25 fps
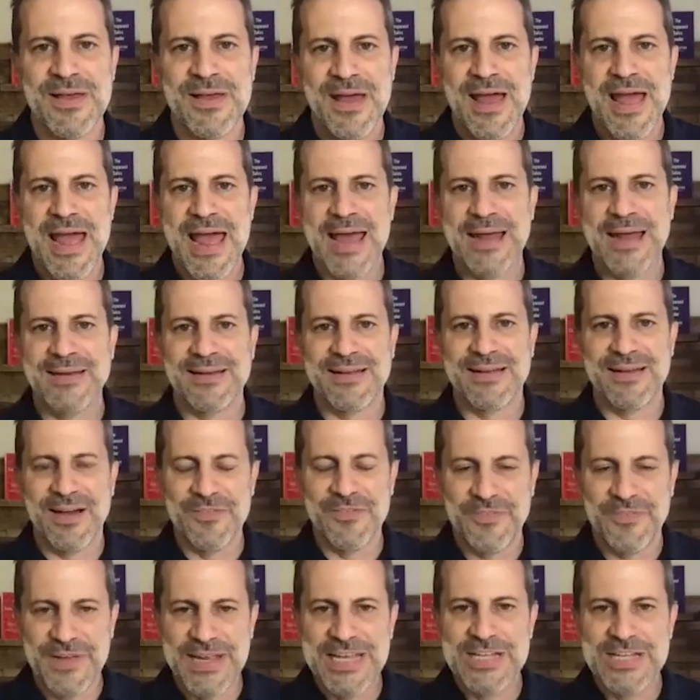and
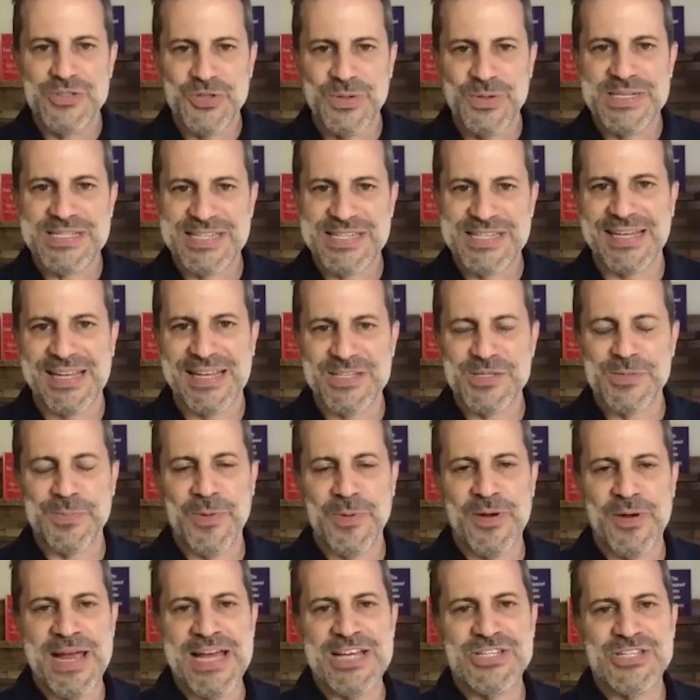of intrinsic
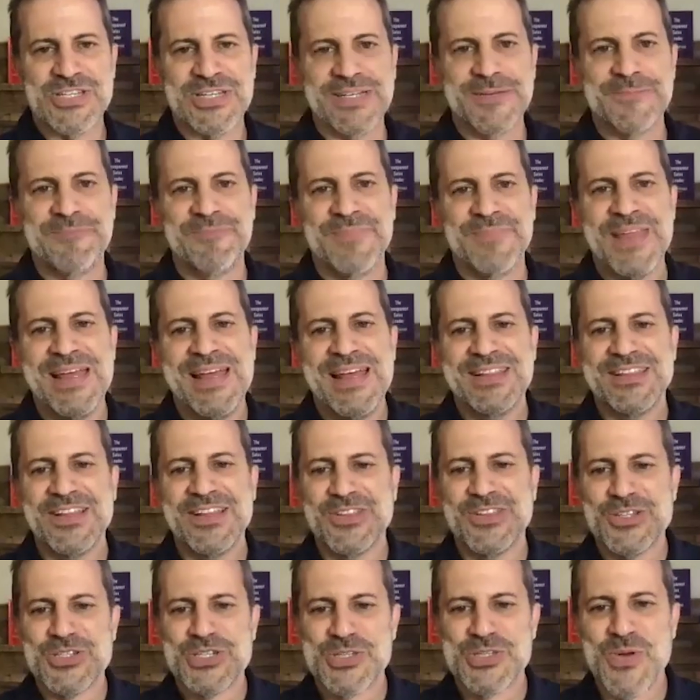inspiration.
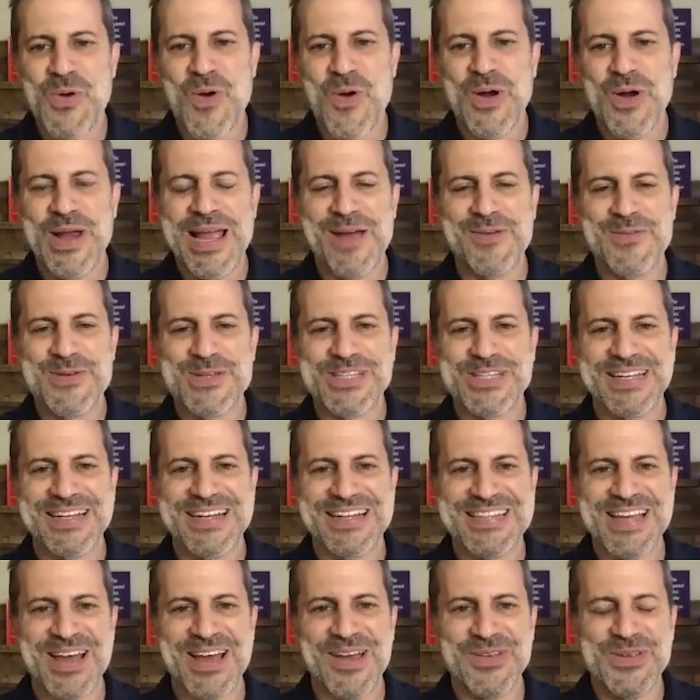That the story I was going
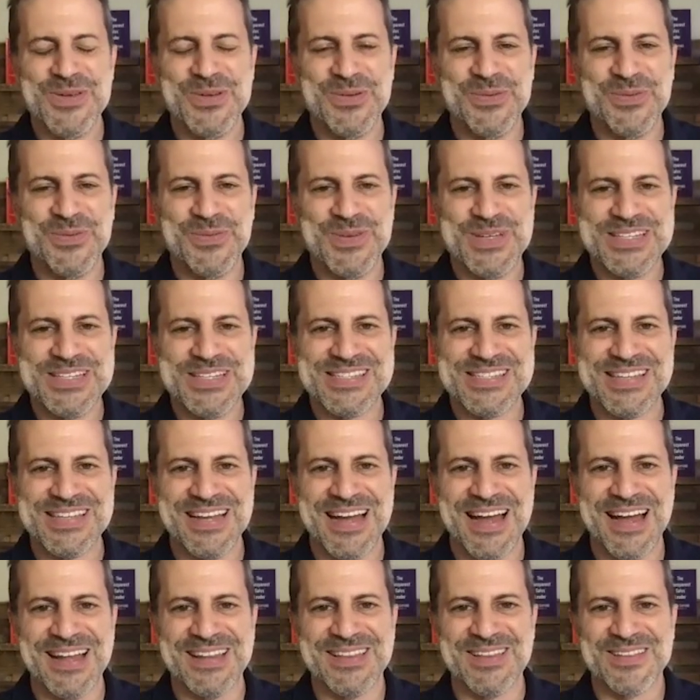to tell you was
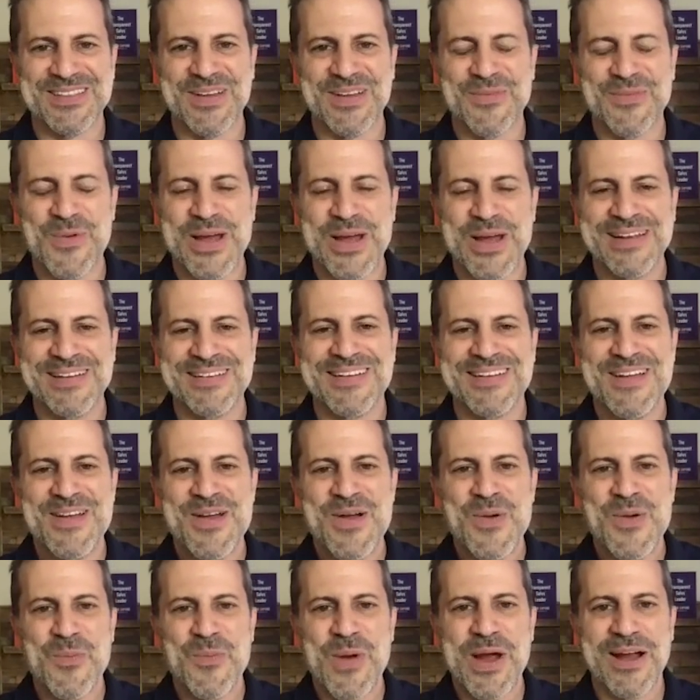uh, the one
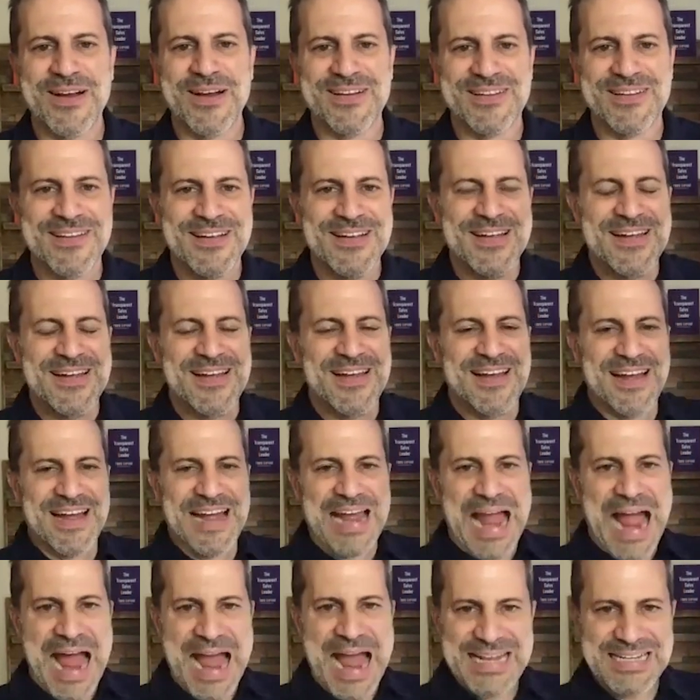where
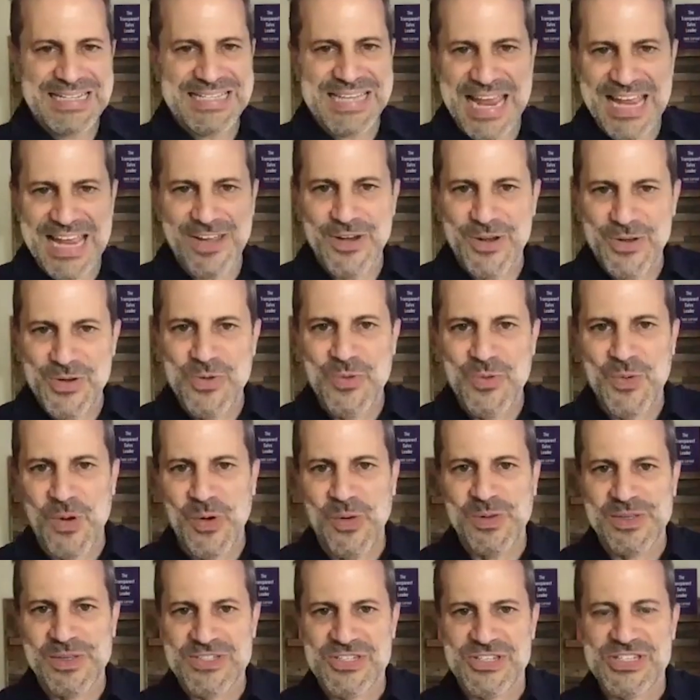I had taken a new
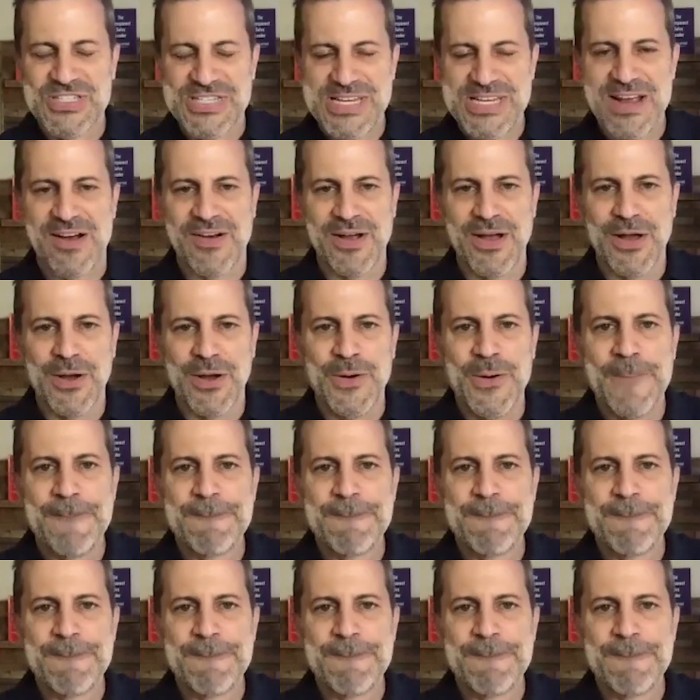role as a CRO.